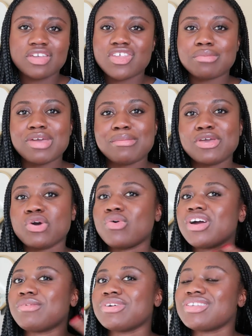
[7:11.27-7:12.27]
and then maybe go
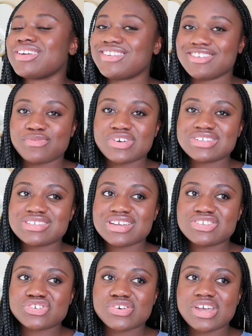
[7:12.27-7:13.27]
in with a different
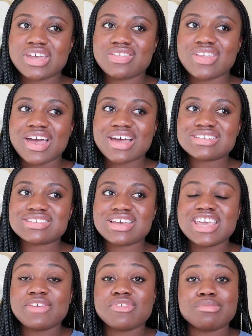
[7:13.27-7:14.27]
sunscreen that's
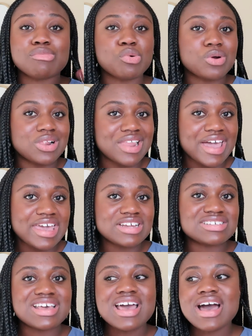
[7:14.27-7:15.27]
even more
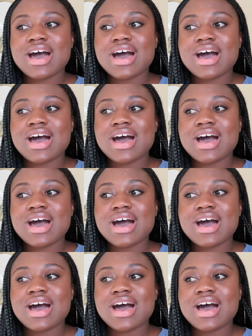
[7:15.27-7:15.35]
light,